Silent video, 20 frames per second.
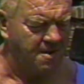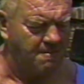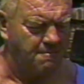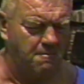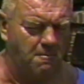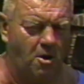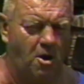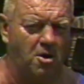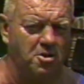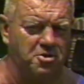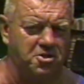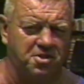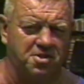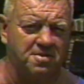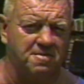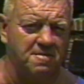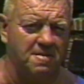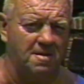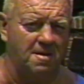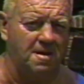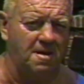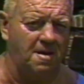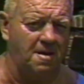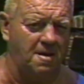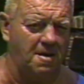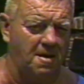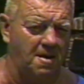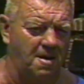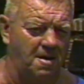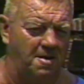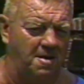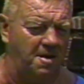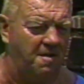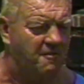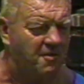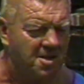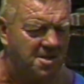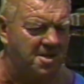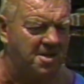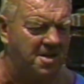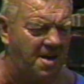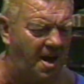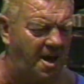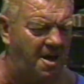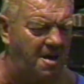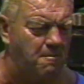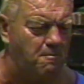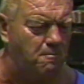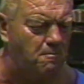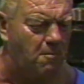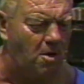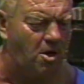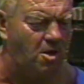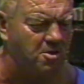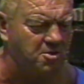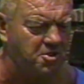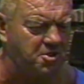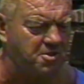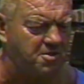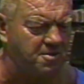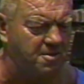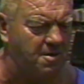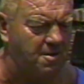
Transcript: most, even today, most